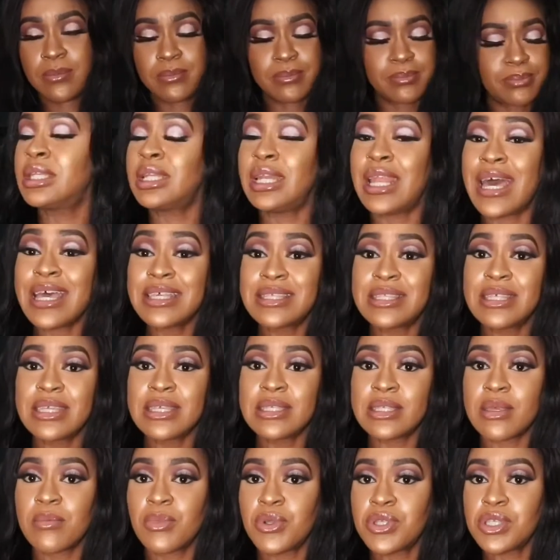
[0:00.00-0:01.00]
The last things
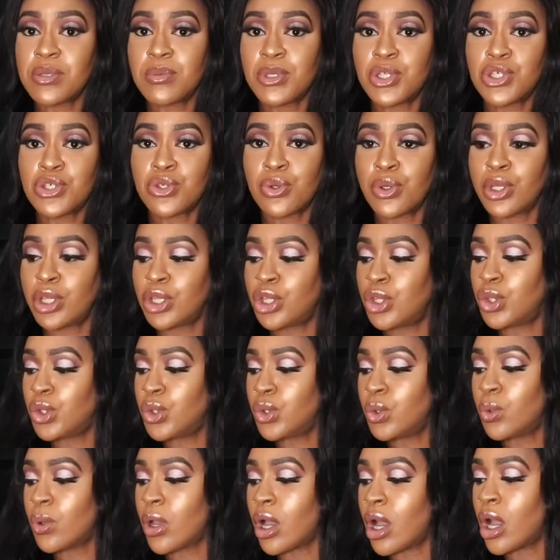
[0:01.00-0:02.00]
I'm going to be showing
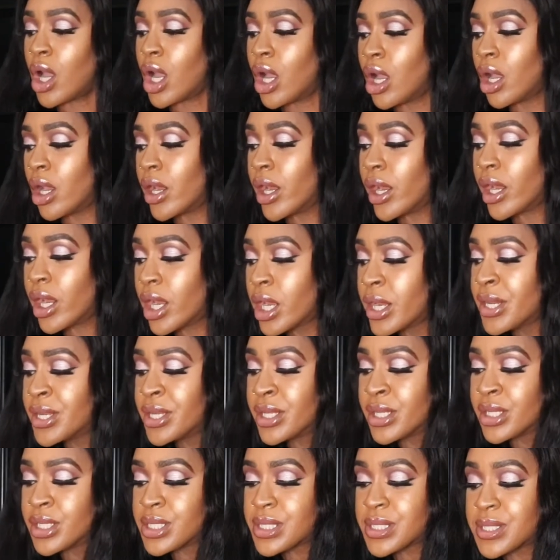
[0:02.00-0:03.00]
you are
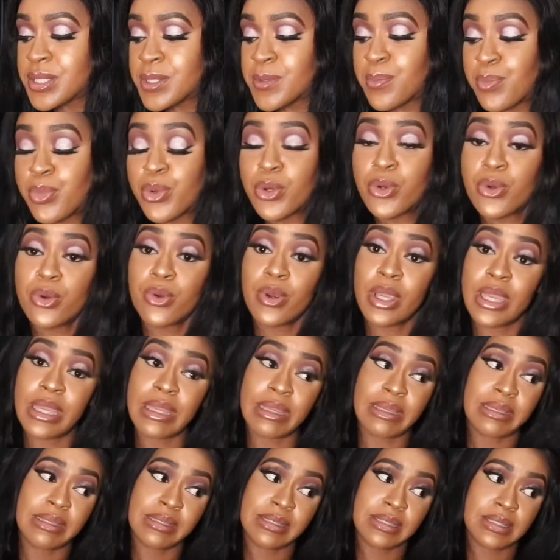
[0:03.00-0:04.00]

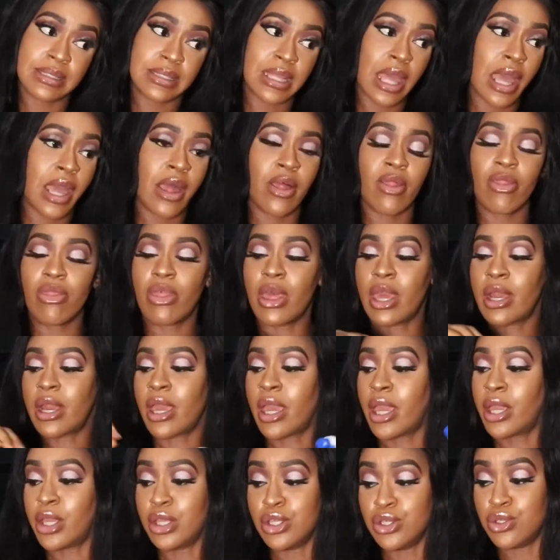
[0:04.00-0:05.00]
sprays that
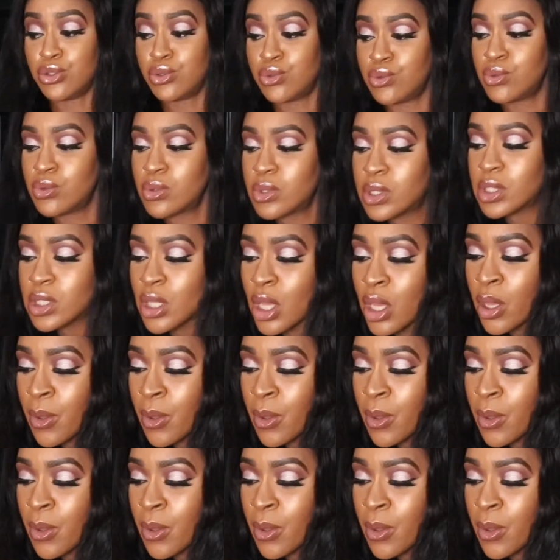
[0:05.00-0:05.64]
I use.